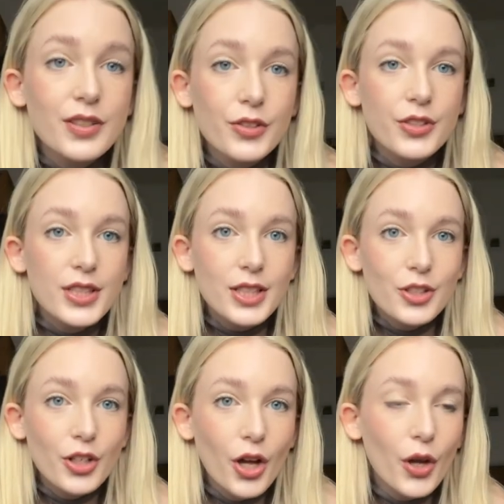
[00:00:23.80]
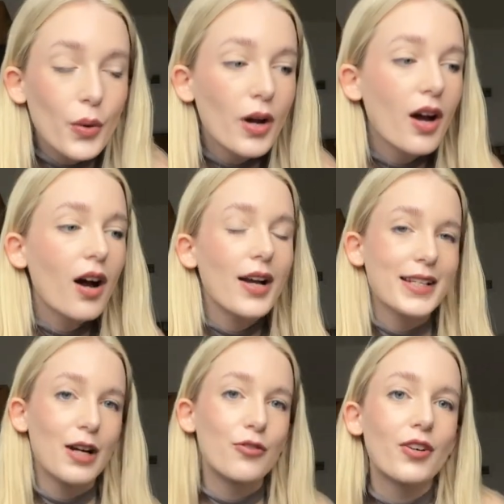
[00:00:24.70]
if you didn't know, I
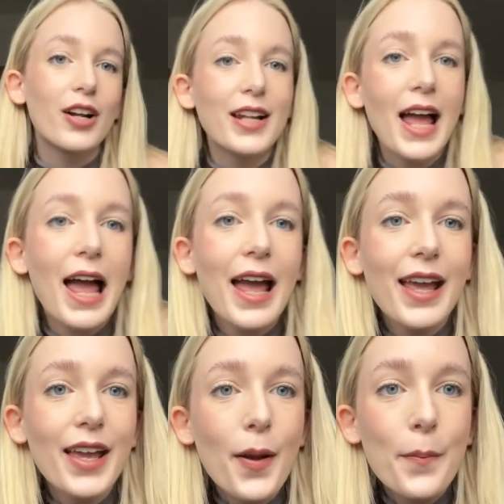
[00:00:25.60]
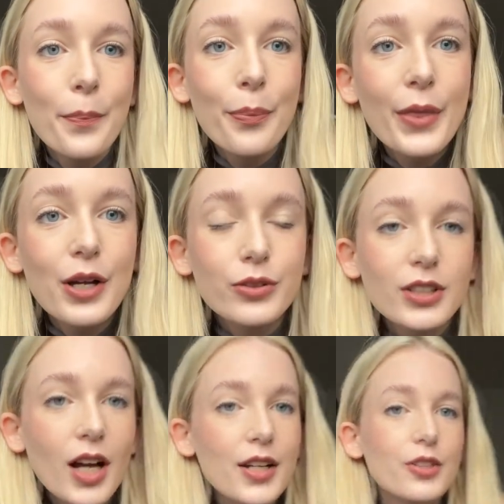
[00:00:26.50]
now run a little
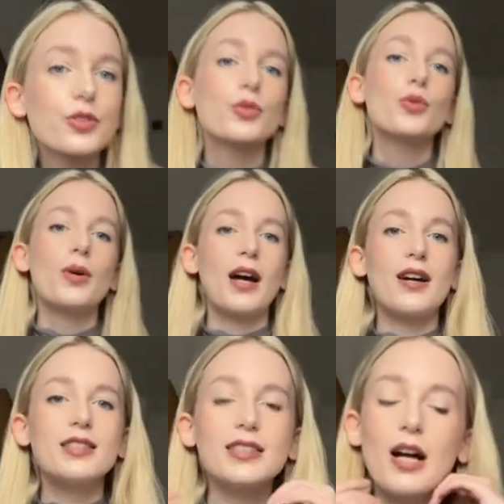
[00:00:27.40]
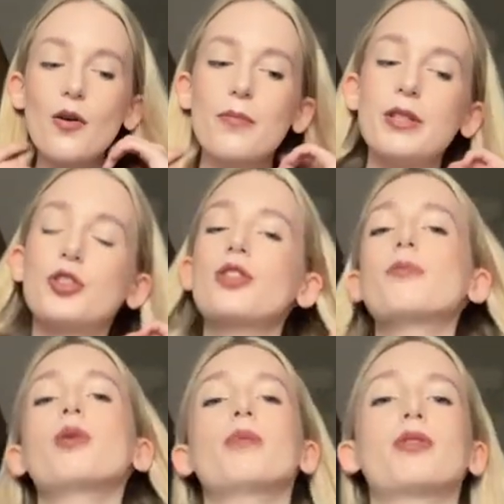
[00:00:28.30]
side hustle where I sell mystery
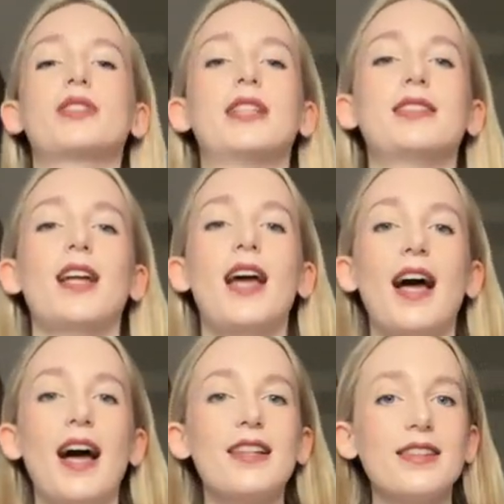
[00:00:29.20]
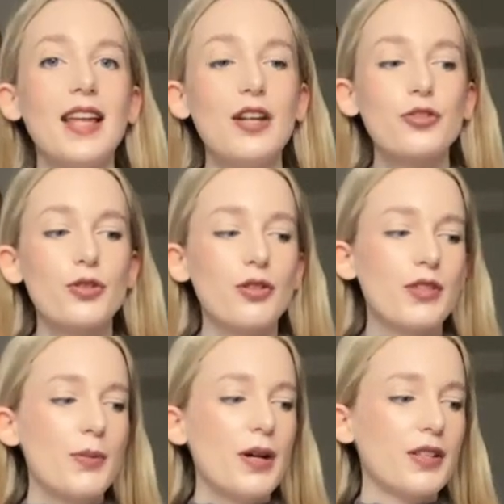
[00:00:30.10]
book boxes and they're doing
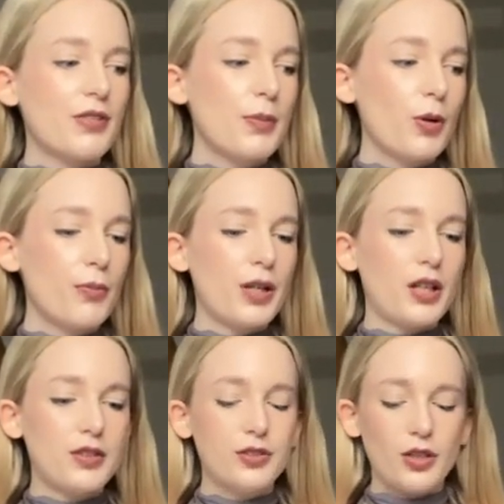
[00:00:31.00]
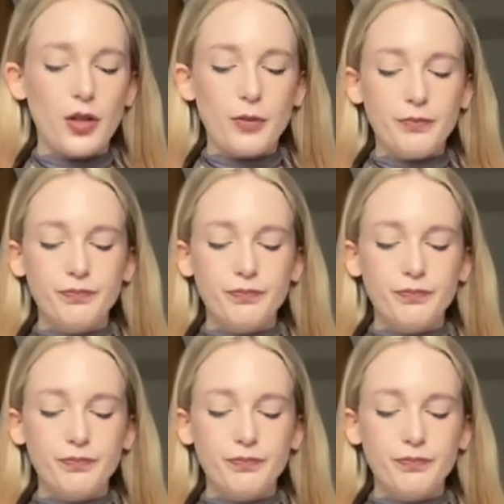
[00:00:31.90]
really well, they're really popular. So